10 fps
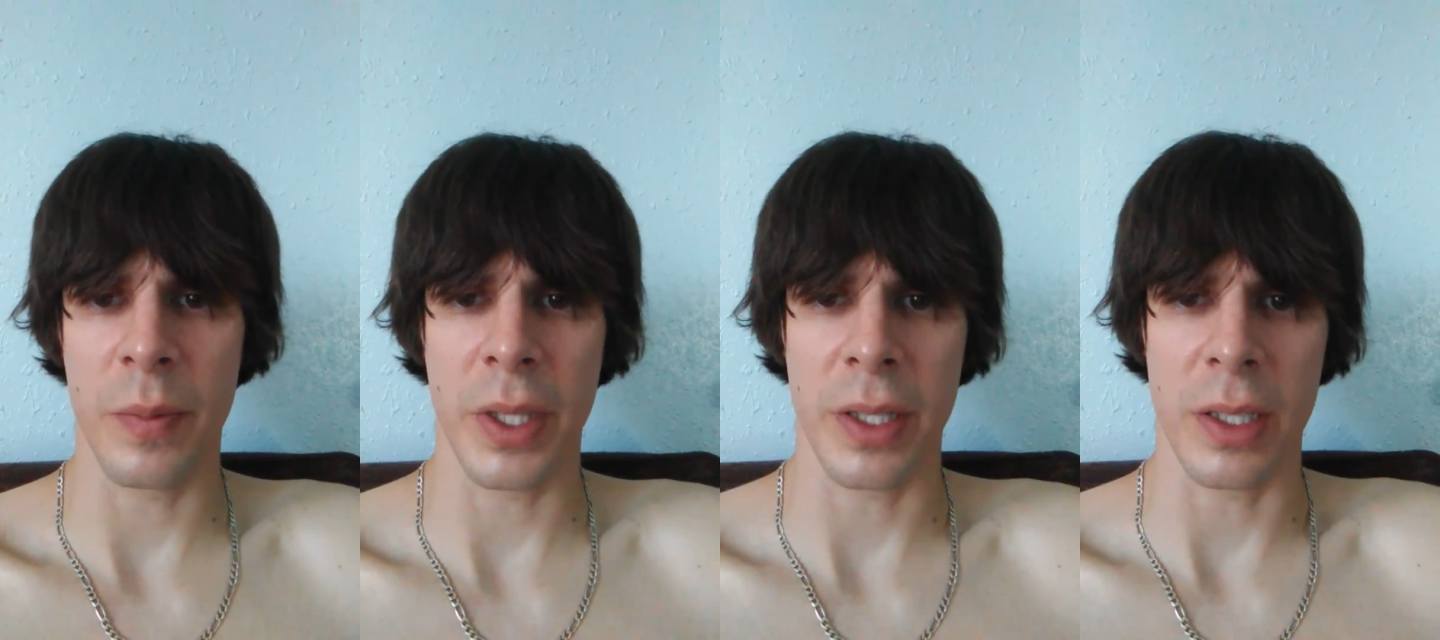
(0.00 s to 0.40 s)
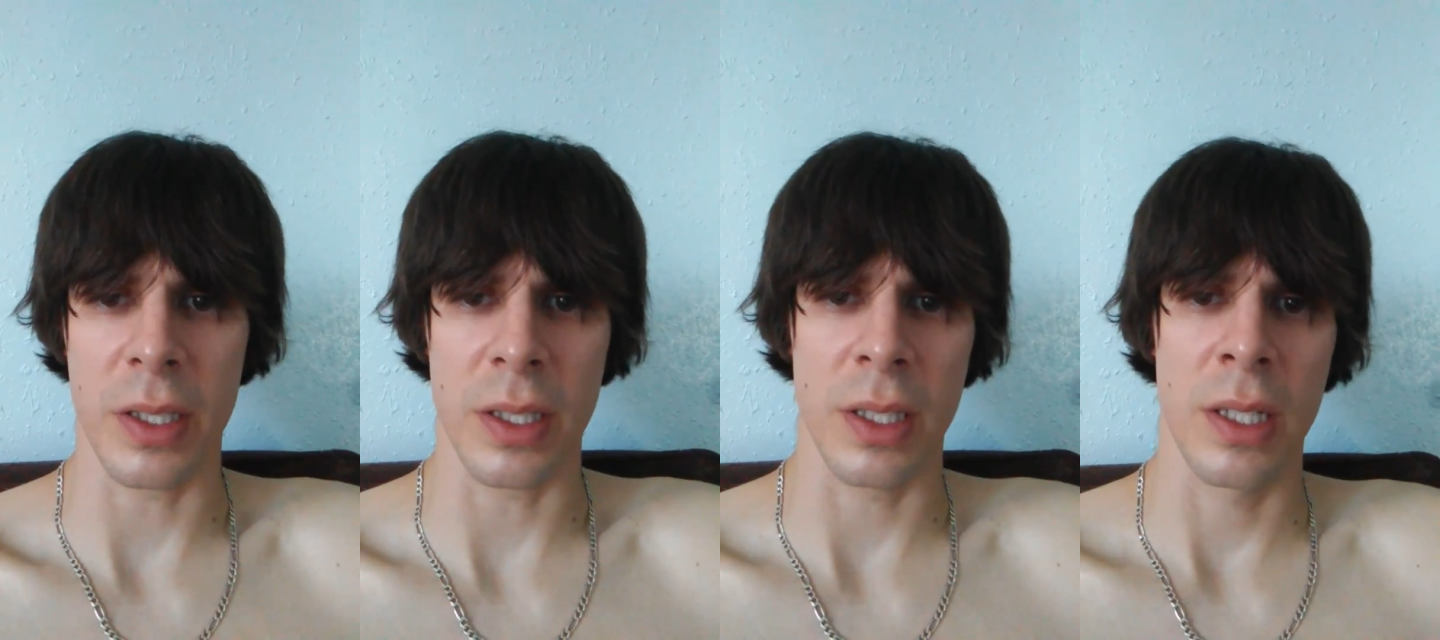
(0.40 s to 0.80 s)

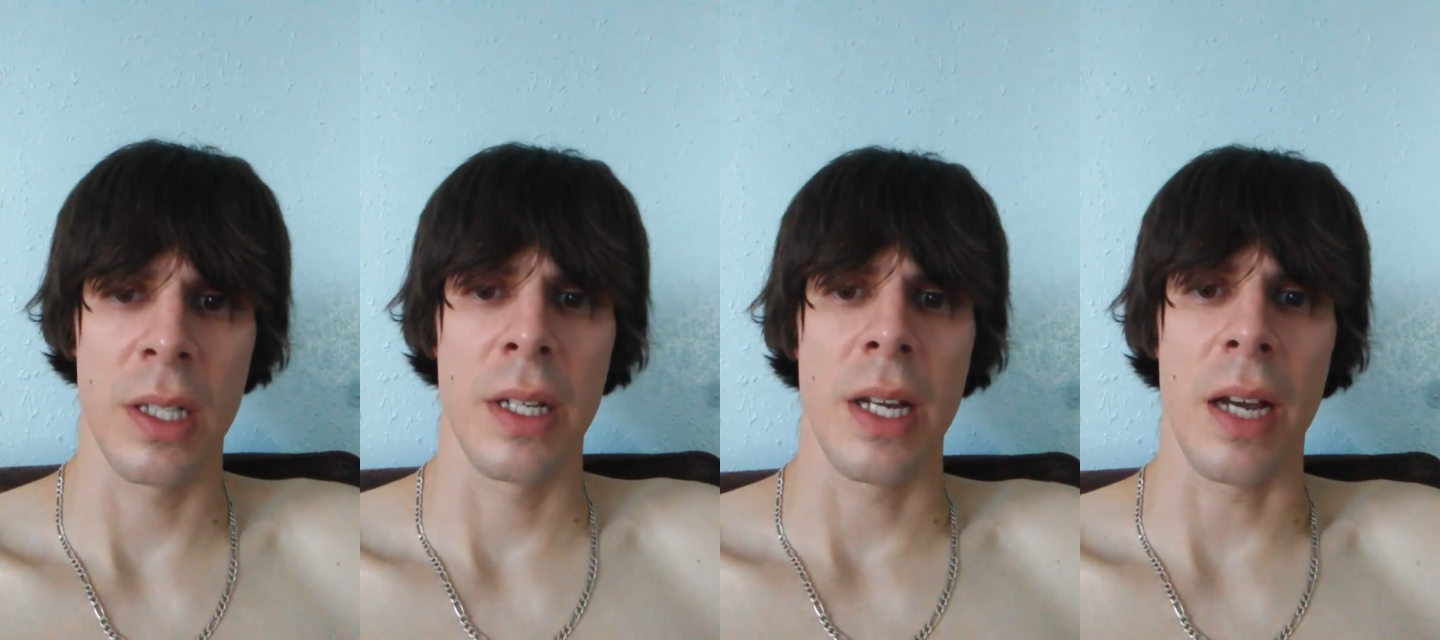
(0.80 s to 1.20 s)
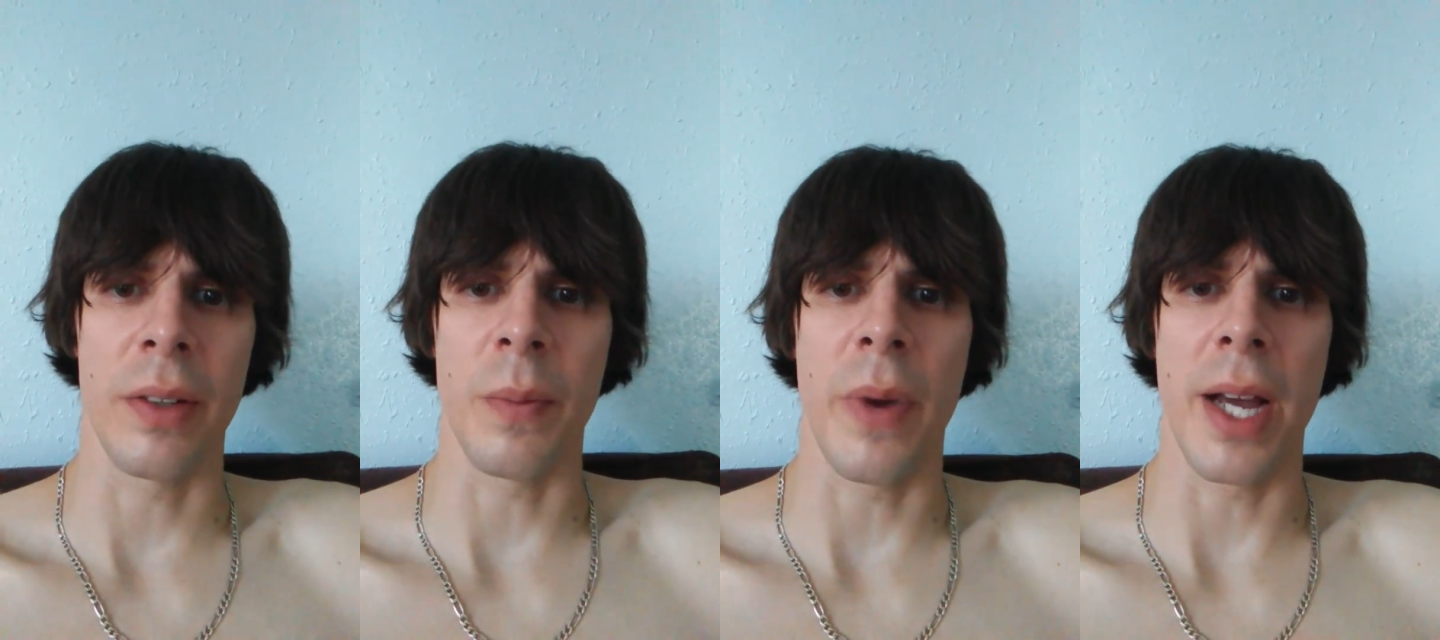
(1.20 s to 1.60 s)
because
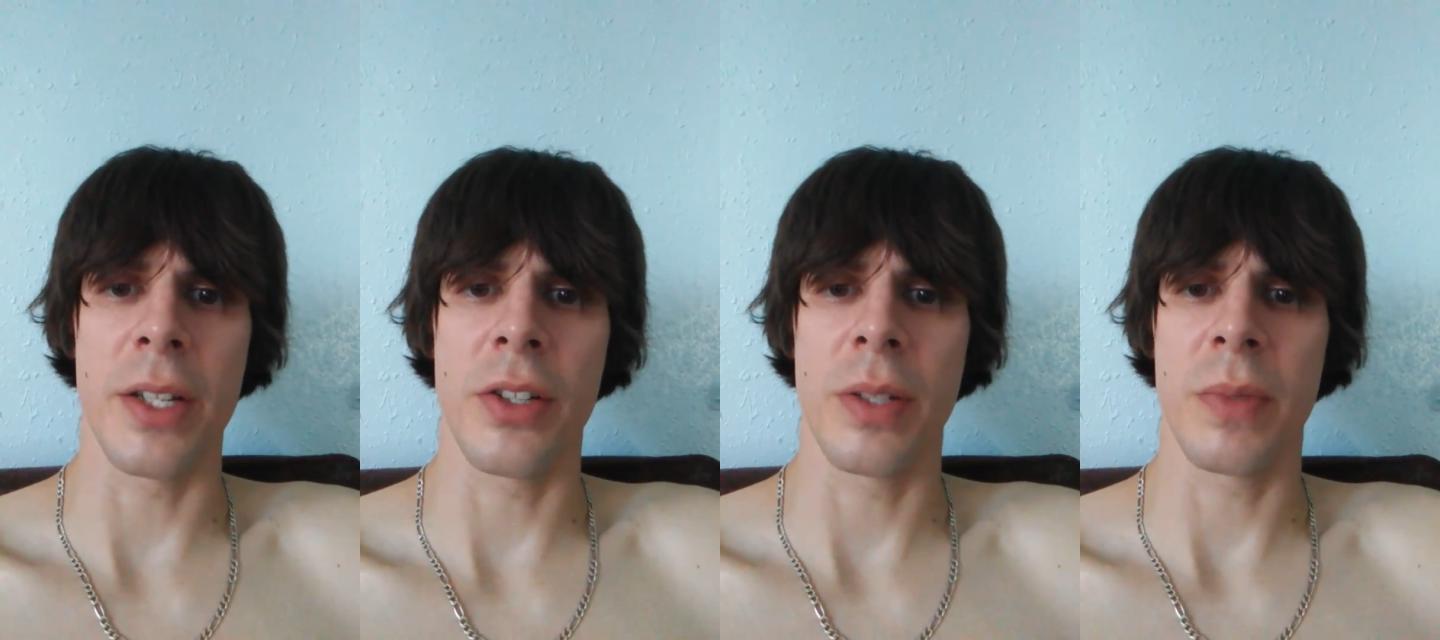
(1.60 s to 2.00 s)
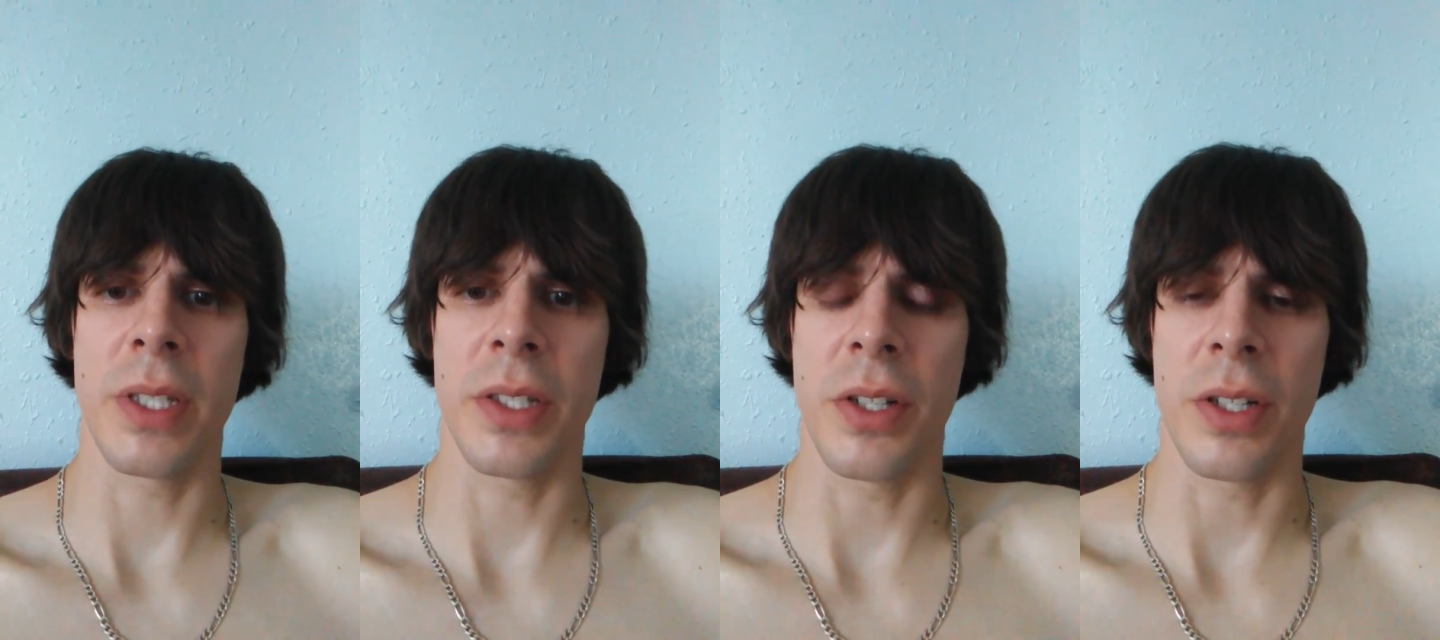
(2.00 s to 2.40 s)
having bad dreams
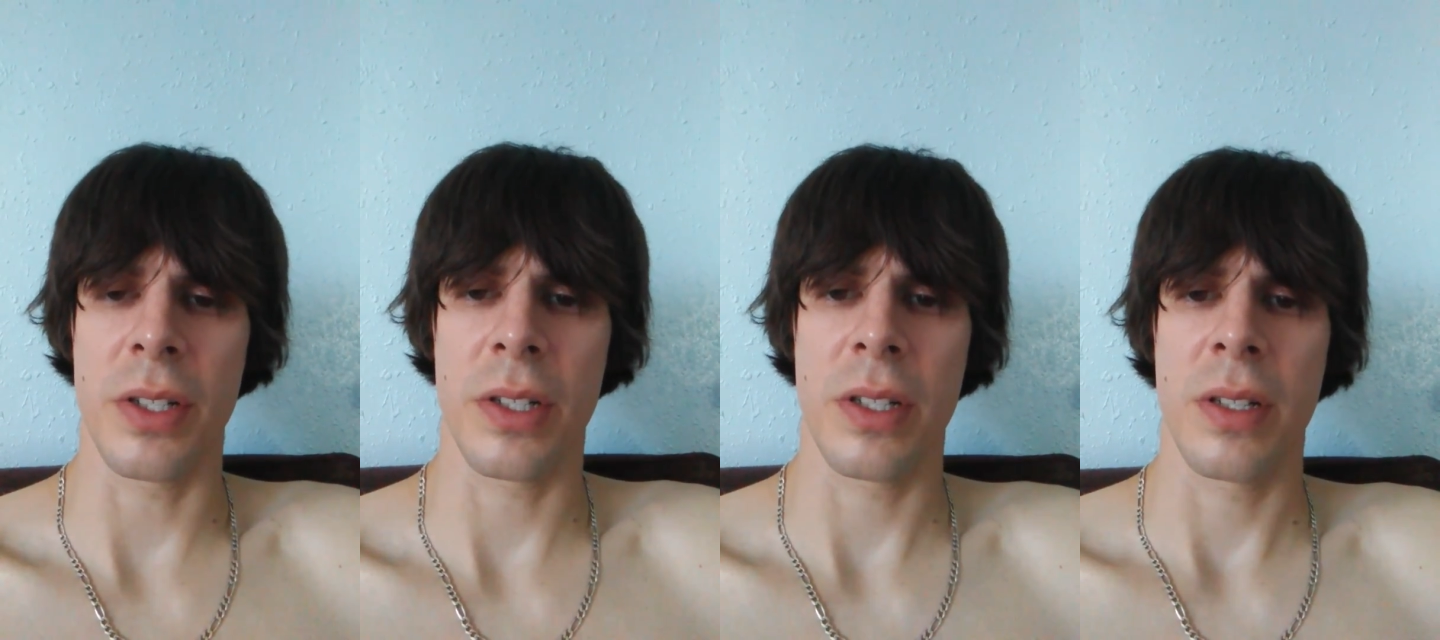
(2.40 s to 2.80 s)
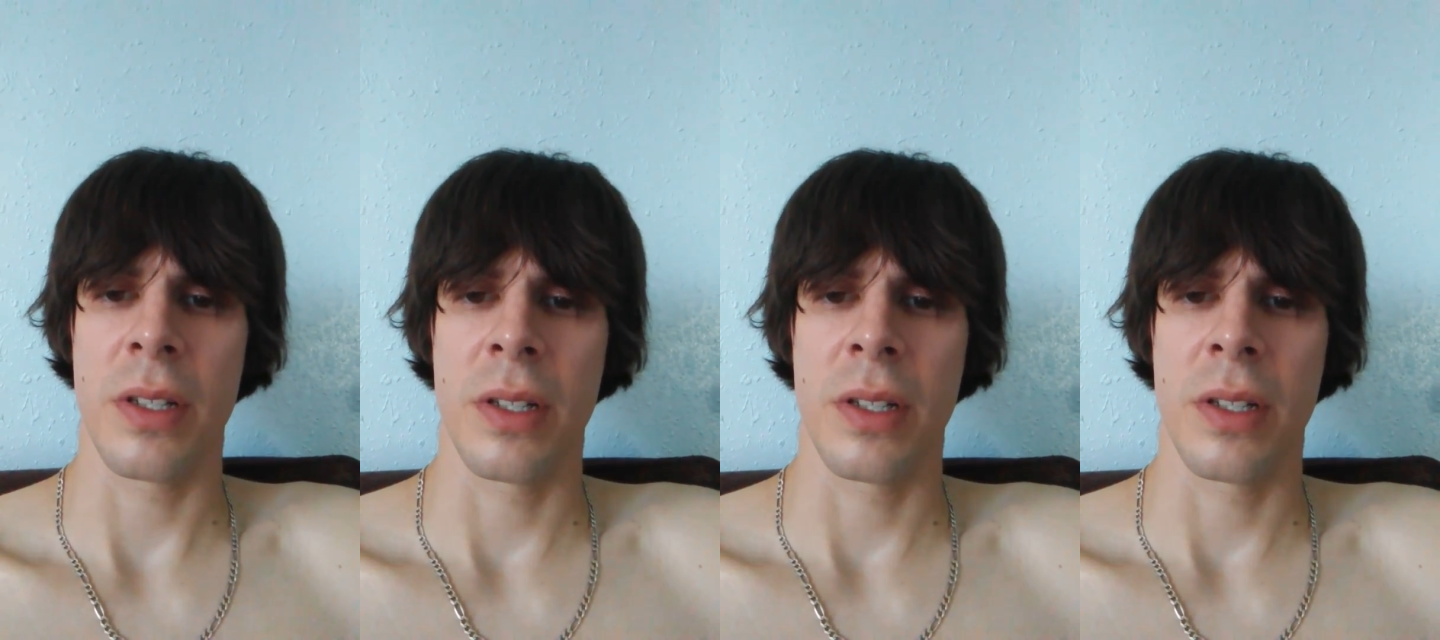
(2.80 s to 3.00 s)
is just